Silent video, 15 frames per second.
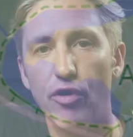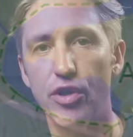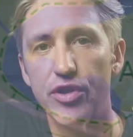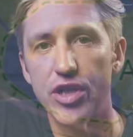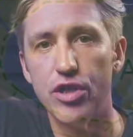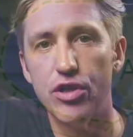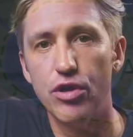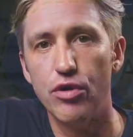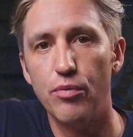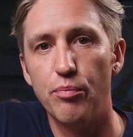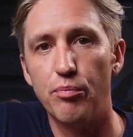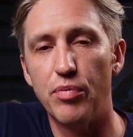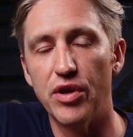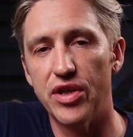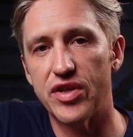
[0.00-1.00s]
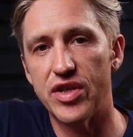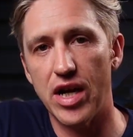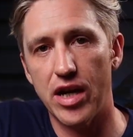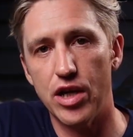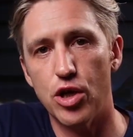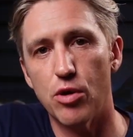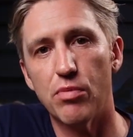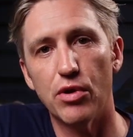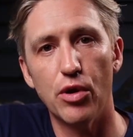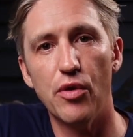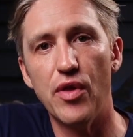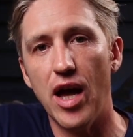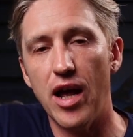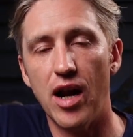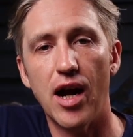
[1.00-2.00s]
falls into. But the second you're
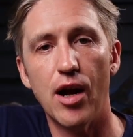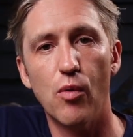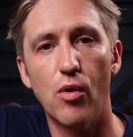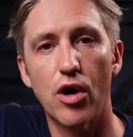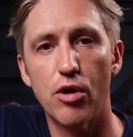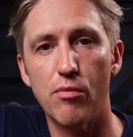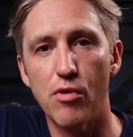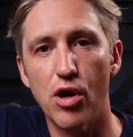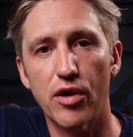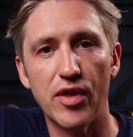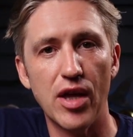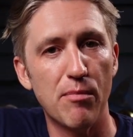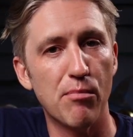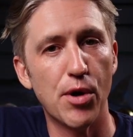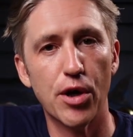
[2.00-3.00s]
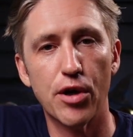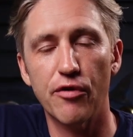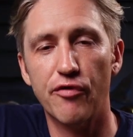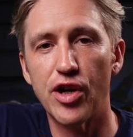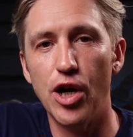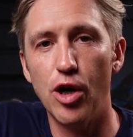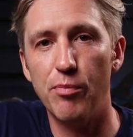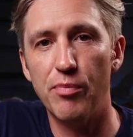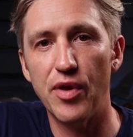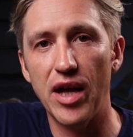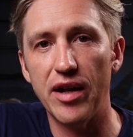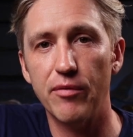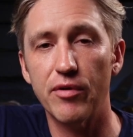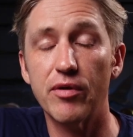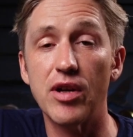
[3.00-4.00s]
below that high water mark, that mark of kelp,
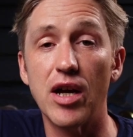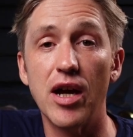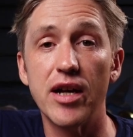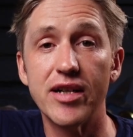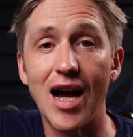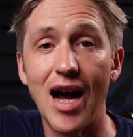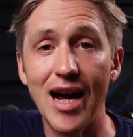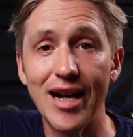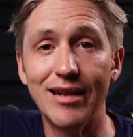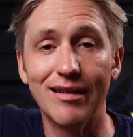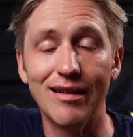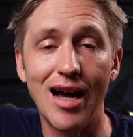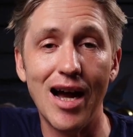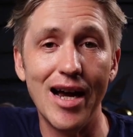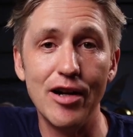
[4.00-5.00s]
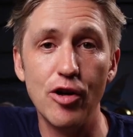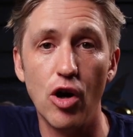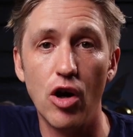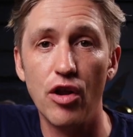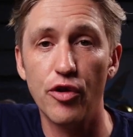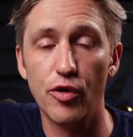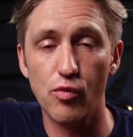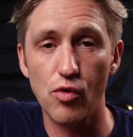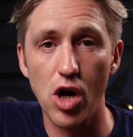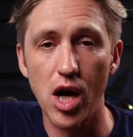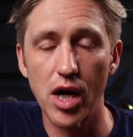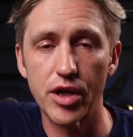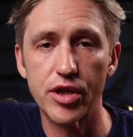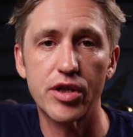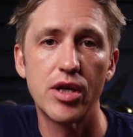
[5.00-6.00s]
that uh, tide line on the
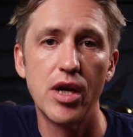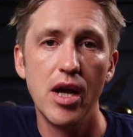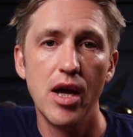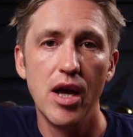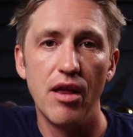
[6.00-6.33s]
rocks,